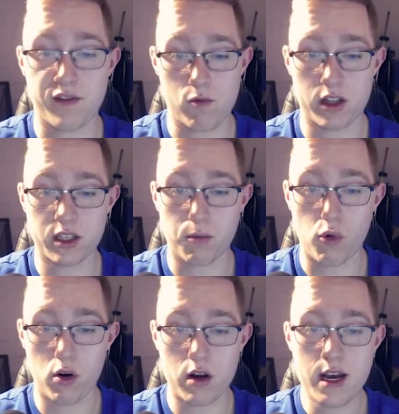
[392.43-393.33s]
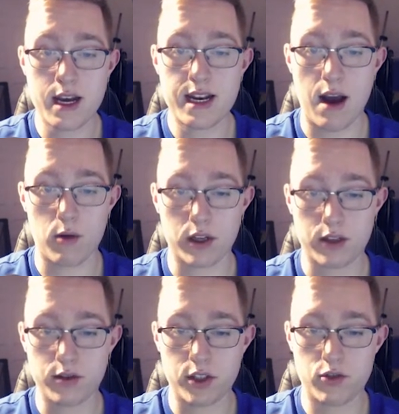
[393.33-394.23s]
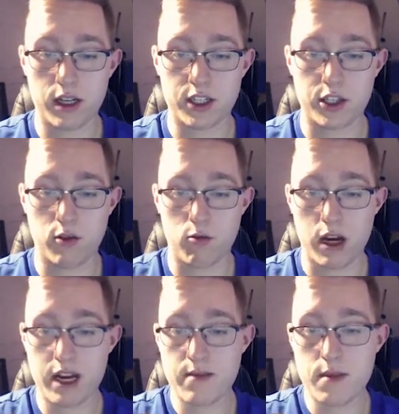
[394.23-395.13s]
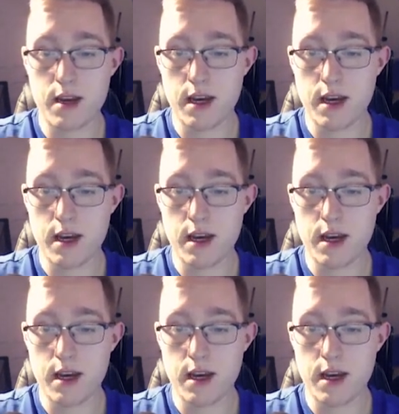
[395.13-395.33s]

for run support. Now we're going to do the stretch to the right.